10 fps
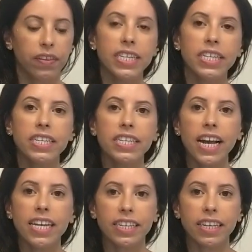This is
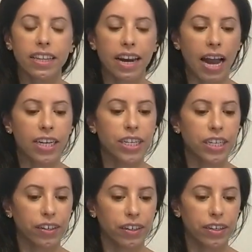the idea that
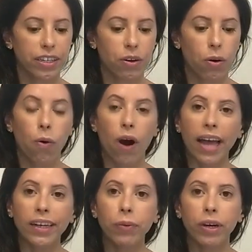engineers, or
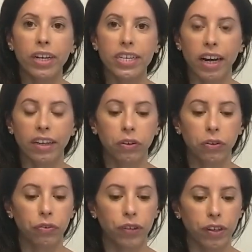anyone in a
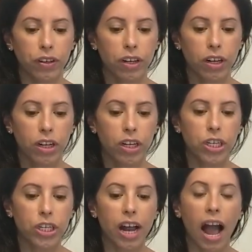technical field,
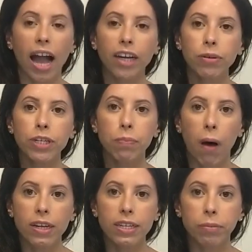should act
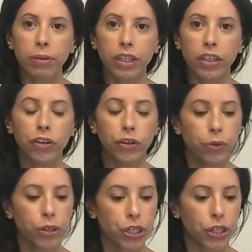responsibly to
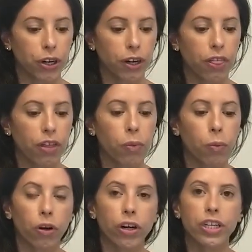ensure their
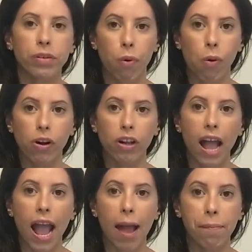work is
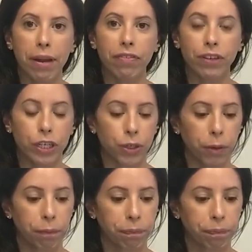moral and beneficial.